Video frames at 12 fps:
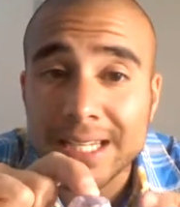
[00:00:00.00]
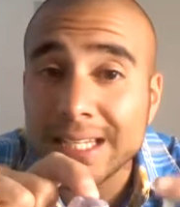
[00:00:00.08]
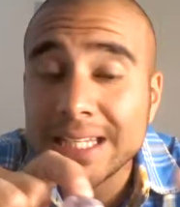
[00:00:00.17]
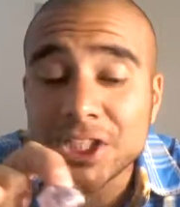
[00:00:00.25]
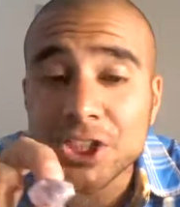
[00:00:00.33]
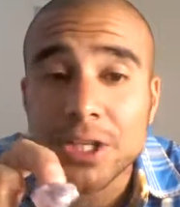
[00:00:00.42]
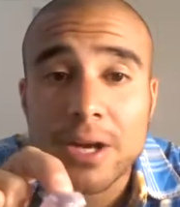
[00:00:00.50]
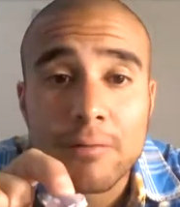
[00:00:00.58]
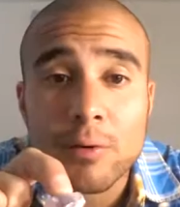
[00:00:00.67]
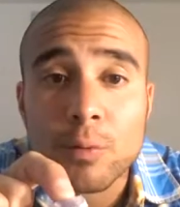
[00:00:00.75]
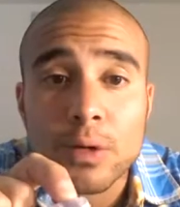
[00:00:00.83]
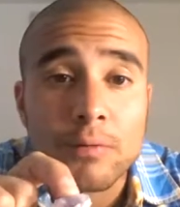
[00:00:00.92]
Each and
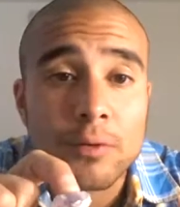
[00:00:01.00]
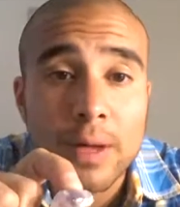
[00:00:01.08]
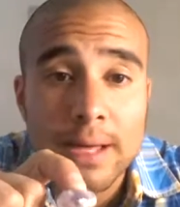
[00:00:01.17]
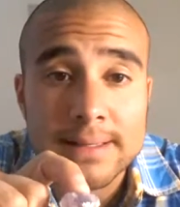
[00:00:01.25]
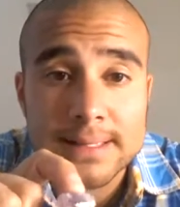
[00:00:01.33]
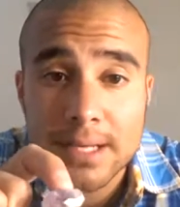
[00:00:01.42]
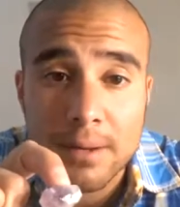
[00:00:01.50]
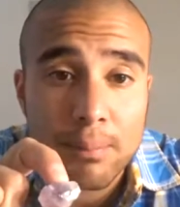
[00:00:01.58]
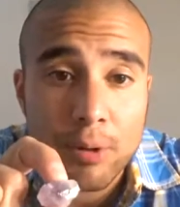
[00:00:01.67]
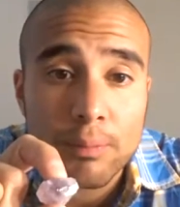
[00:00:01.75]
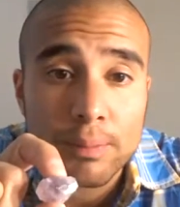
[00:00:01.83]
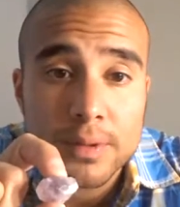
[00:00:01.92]
every one of you has like a
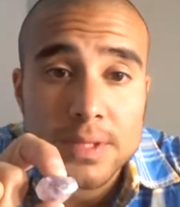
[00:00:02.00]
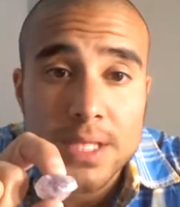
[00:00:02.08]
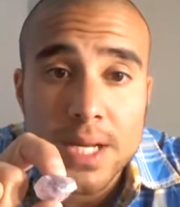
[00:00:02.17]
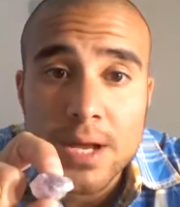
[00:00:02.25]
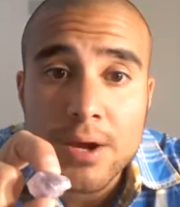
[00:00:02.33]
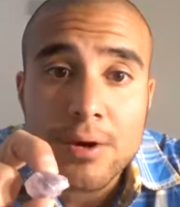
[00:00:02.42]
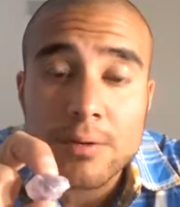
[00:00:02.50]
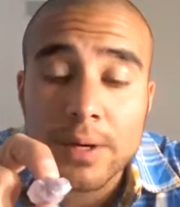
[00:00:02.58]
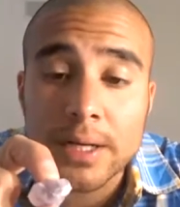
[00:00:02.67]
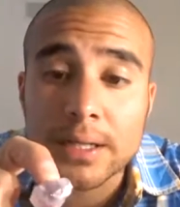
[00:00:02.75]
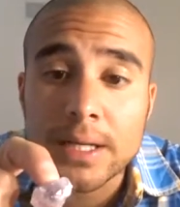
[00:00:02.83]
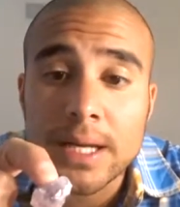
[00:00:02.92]
purpose,
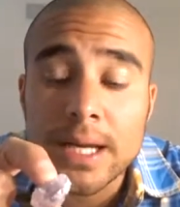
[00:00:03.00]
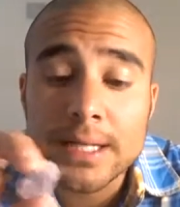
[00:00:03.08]
right?